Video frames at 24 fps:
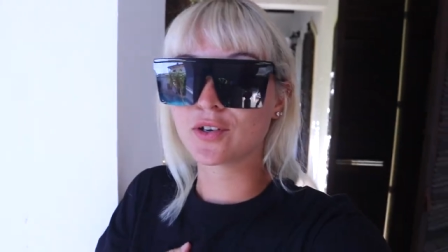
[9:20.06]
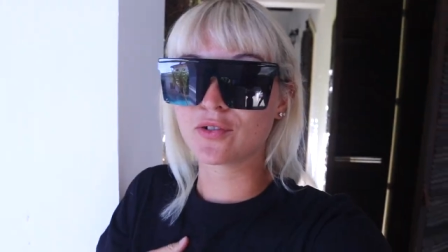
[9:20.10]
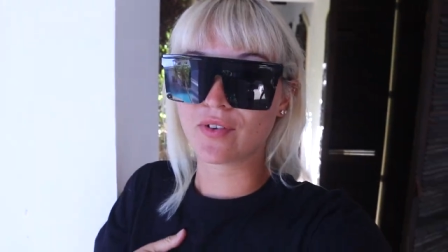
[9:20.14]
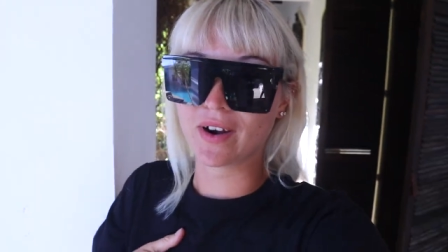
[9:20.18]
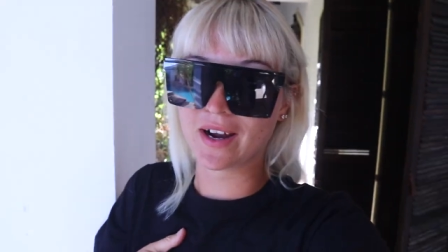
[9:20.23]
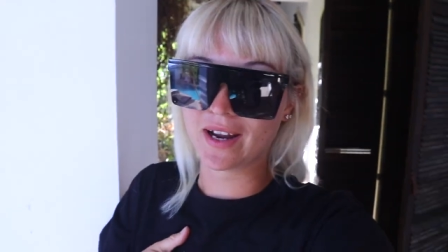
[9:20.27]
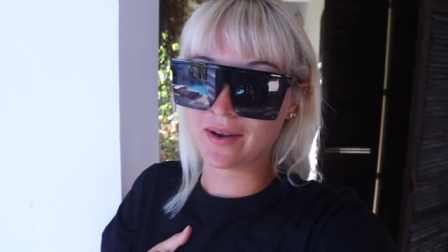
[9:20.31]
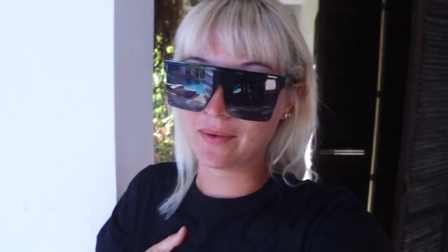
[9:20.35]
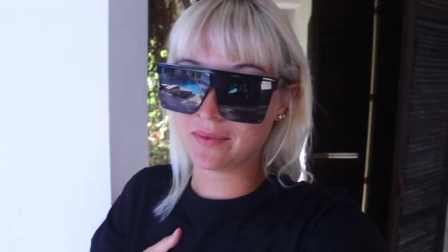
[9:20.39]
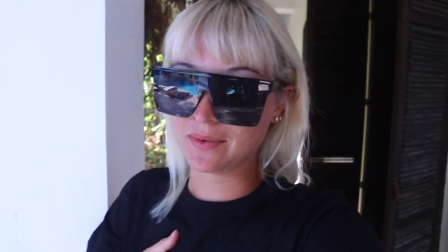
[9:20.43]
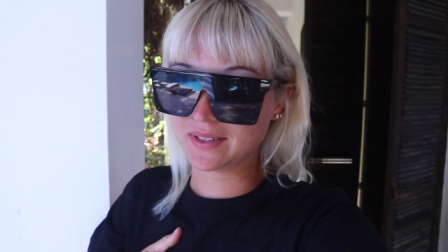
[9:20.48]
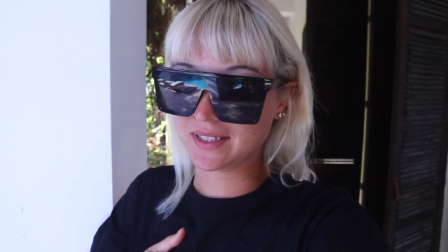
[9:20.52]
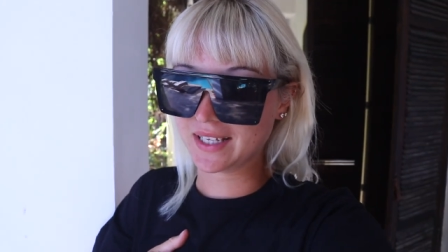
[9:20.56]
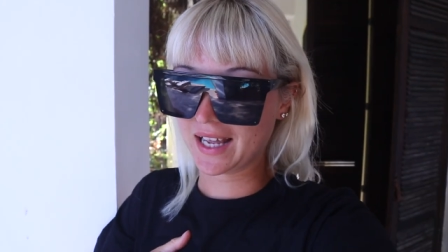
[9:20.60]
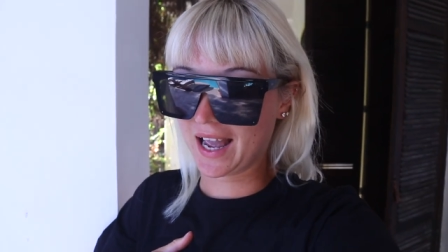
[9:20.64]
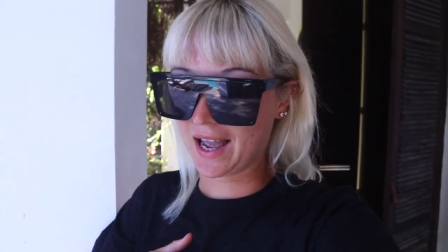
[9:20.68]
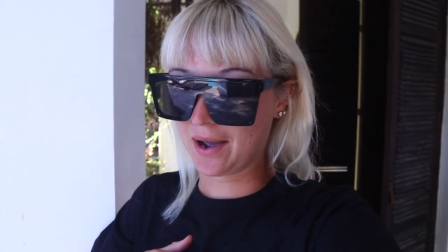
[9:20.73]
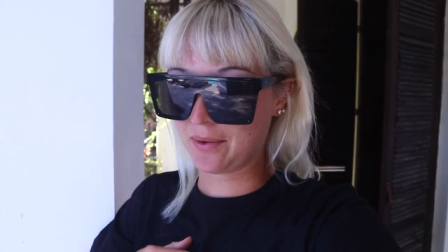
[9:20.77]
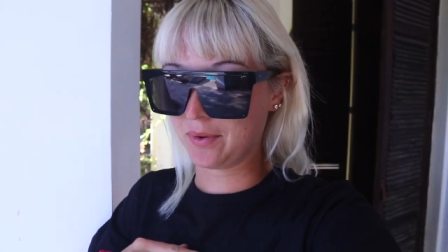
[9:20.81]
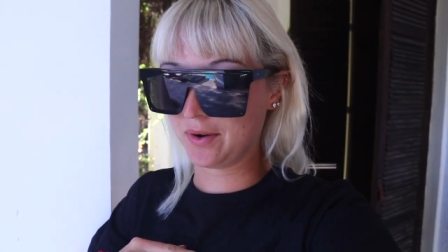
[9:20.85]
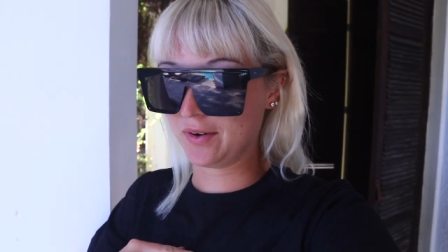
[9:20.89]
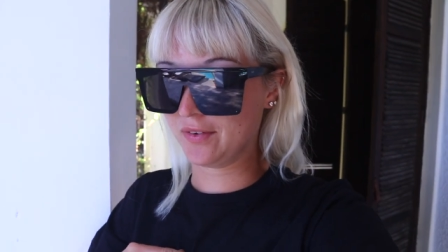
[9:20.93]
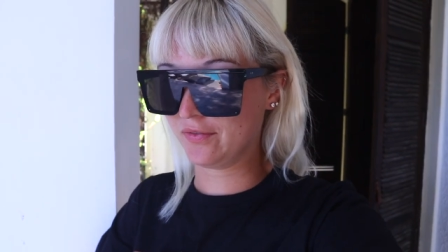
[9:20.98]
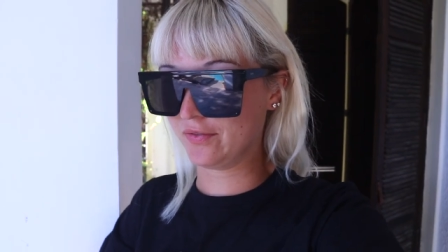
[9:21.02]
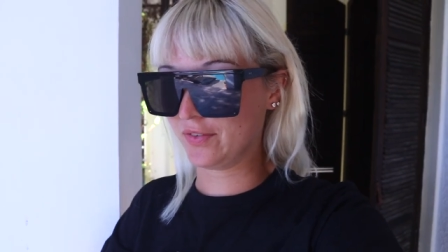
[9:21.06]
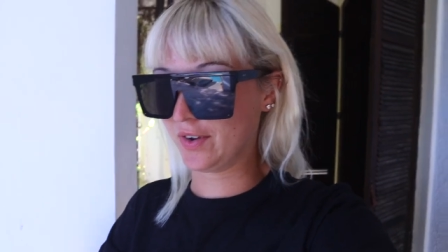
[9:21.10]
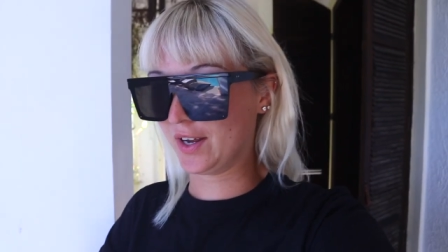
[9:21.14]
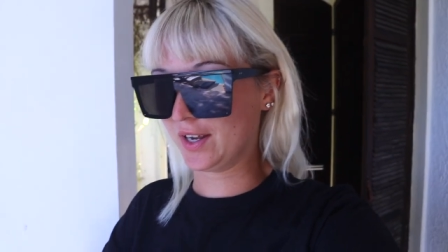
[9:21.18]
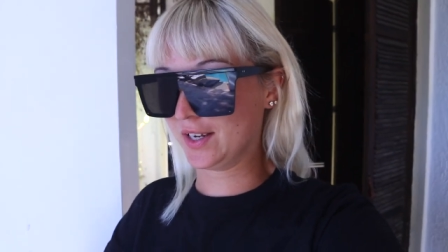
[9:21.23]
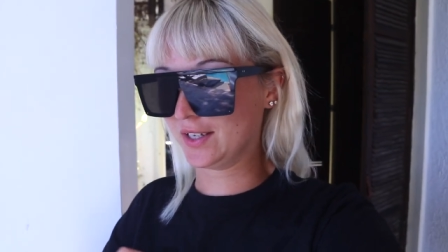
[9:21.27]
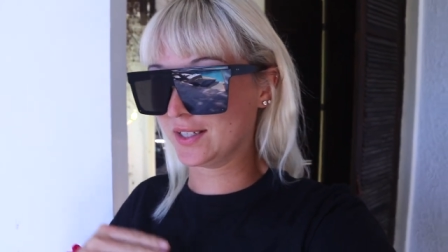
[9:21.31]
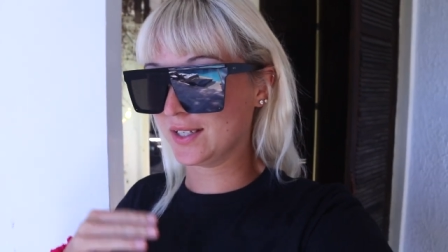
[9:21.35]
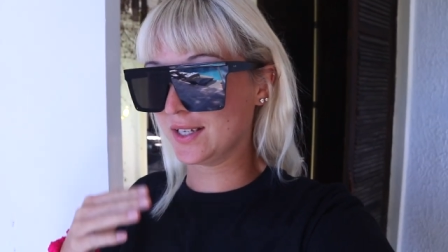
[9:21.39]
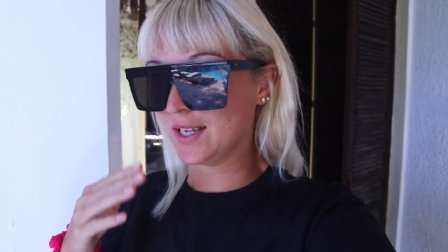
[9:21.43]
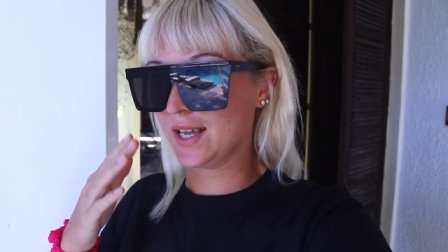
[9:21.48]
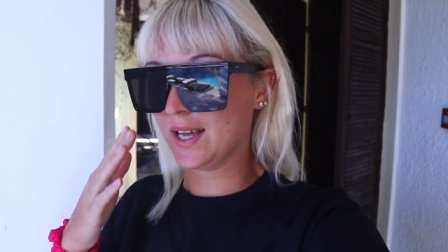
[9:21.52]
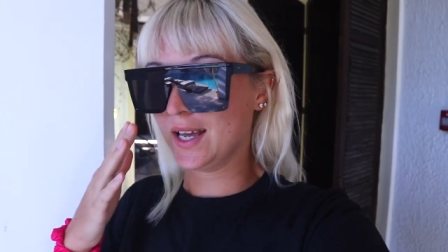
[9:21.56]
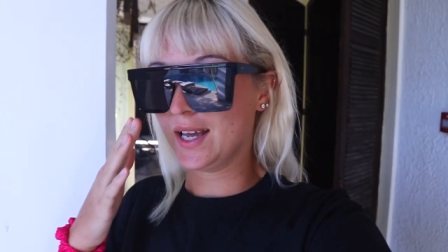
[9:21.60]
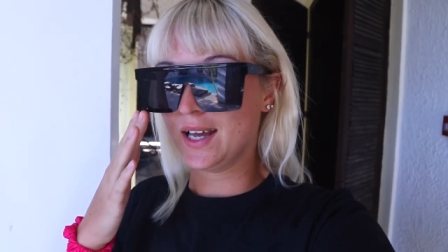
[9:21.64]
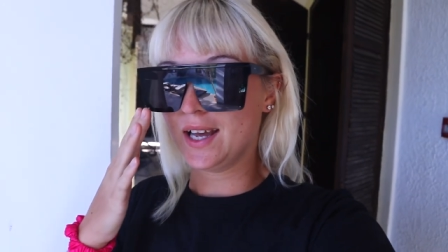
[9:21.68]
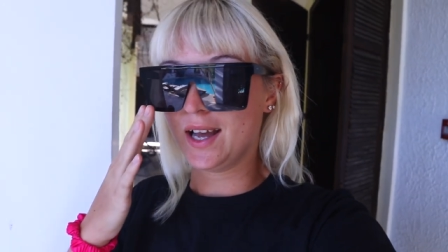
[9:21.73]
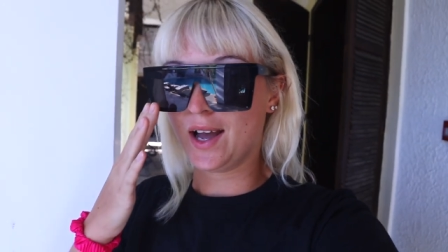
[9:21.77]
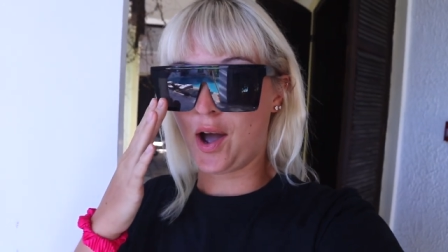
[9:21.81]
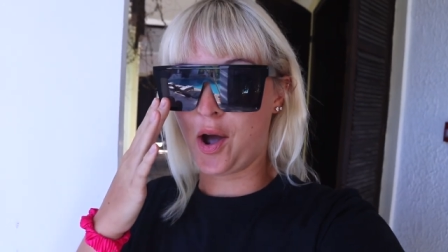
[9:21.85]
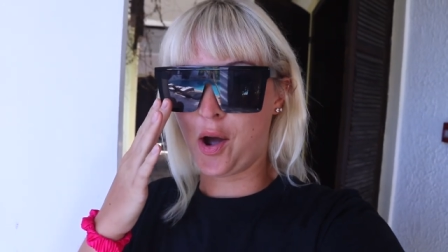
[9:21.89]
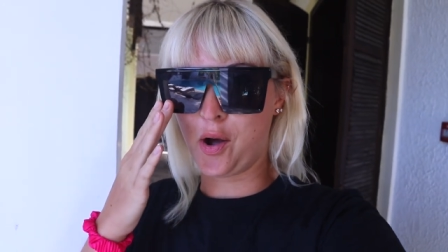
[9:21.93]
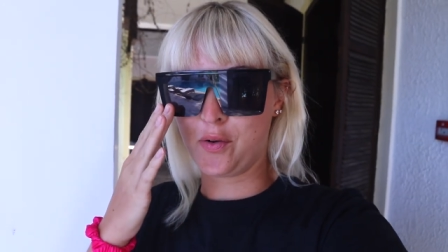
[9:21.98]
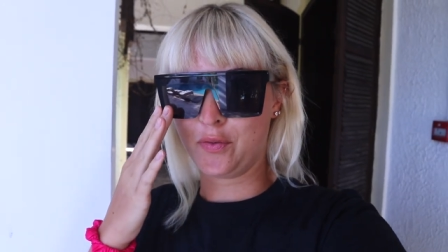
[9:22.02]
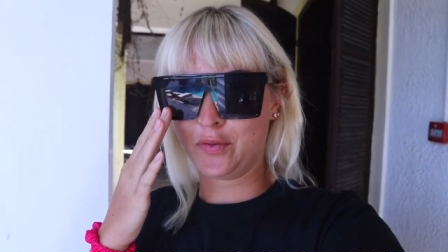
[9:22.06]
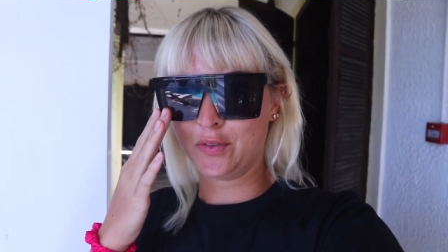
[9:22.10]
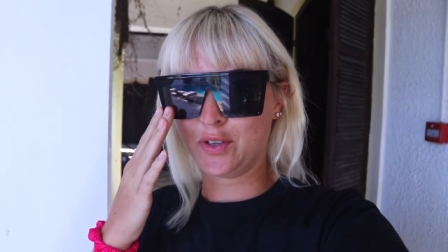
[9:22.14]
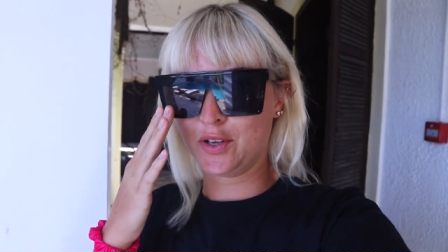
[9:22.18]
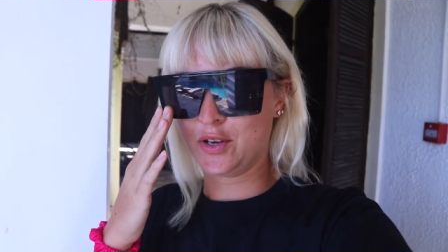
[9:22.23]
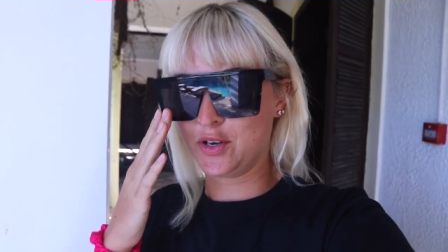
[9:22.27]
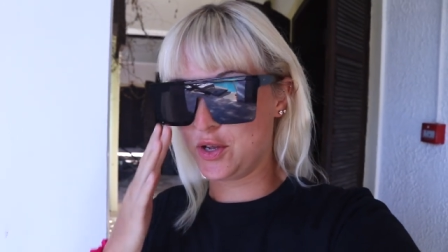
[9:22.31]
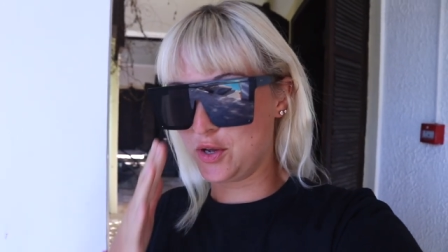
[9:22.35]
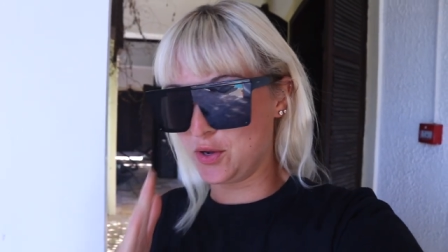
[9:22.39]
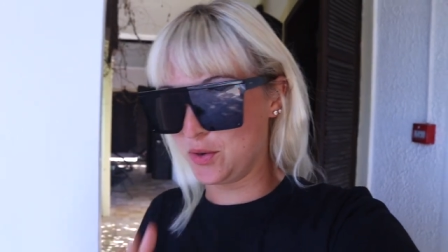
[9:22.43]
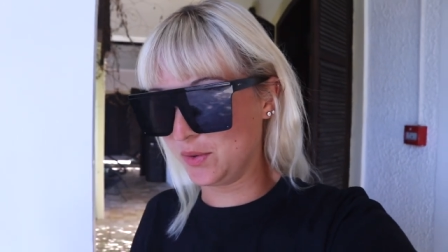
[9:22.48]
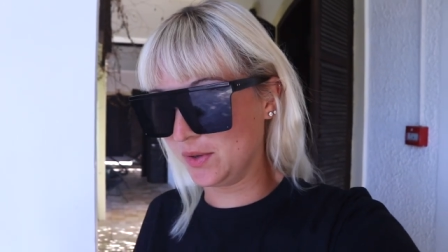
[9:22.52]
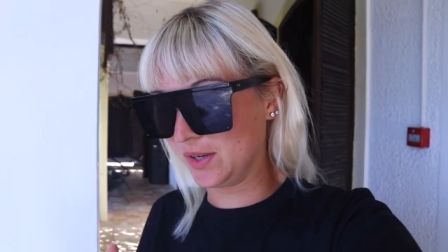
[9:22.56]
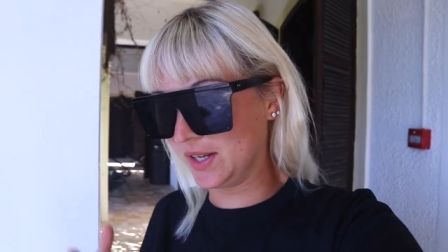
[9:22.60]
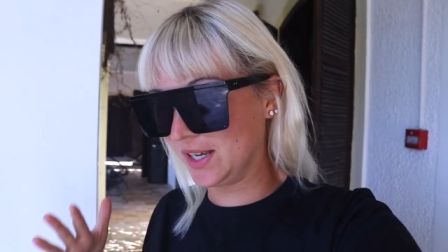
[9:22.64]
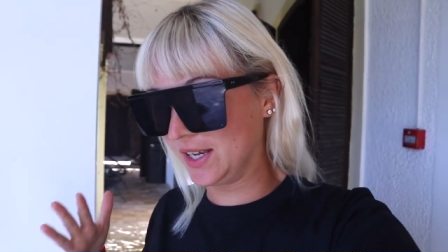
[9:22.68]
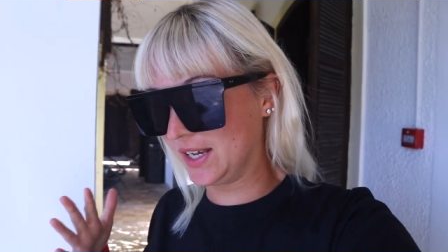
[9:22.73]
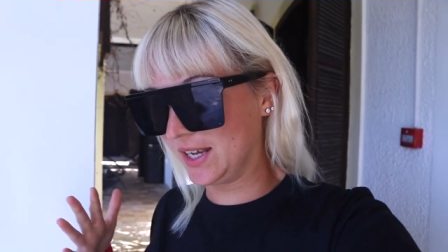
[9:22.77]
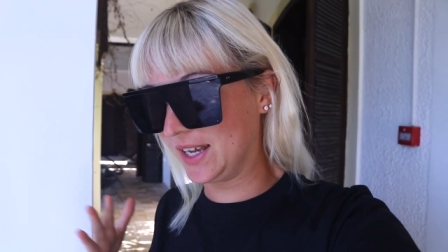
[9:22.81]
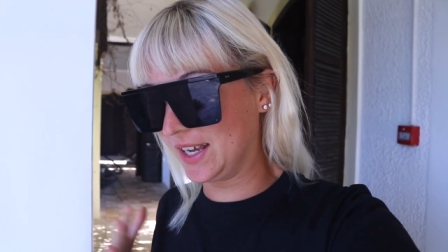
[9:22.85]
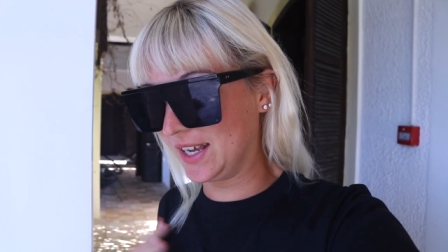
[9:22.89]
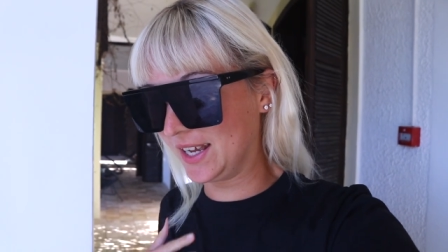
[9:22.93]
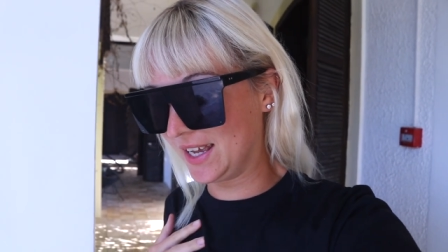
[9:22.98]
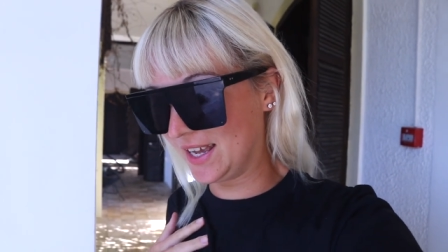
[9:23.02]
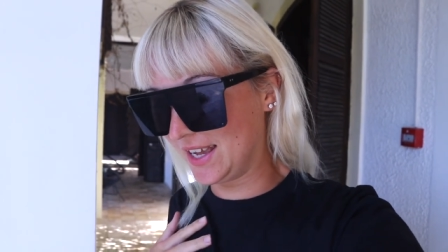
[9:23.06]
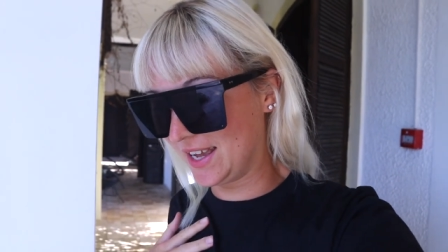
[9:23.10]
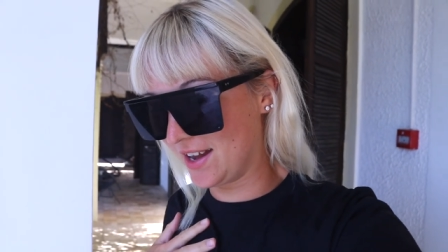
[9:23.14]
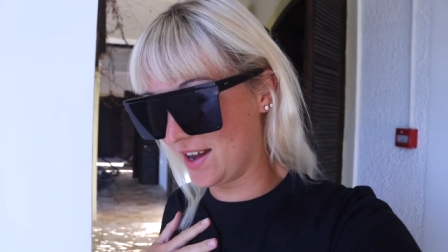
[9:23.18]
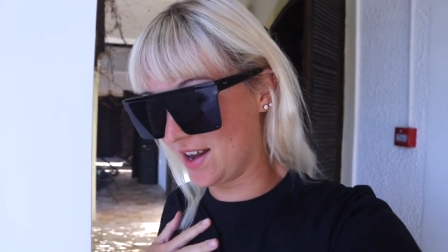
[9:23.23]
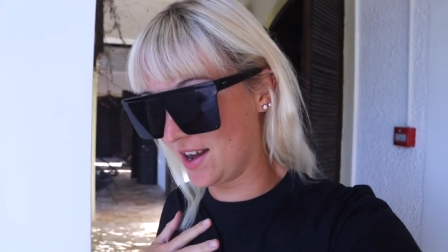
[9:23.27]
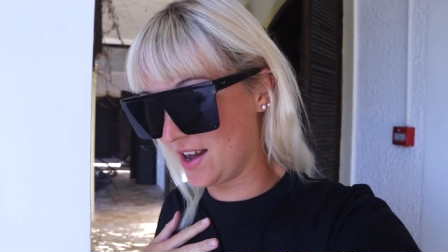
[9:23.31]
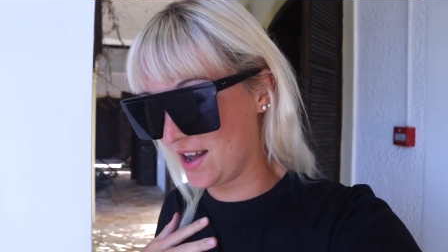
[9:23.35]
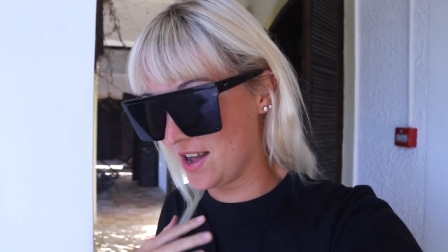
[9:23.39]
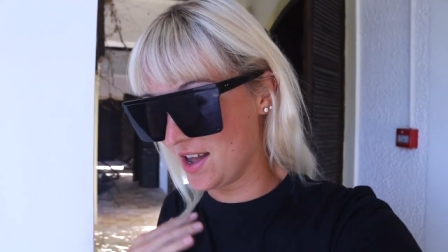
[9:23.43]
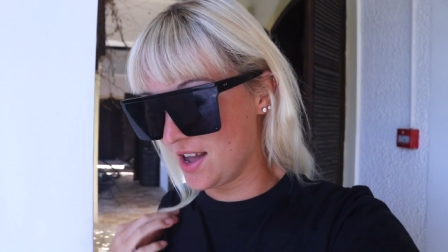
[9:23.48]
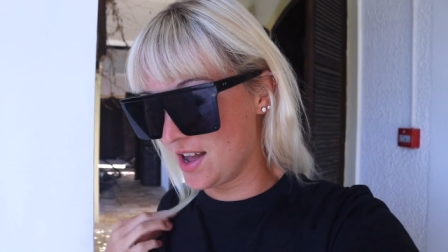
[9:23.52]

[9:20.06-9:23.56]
great was our first afternoon here?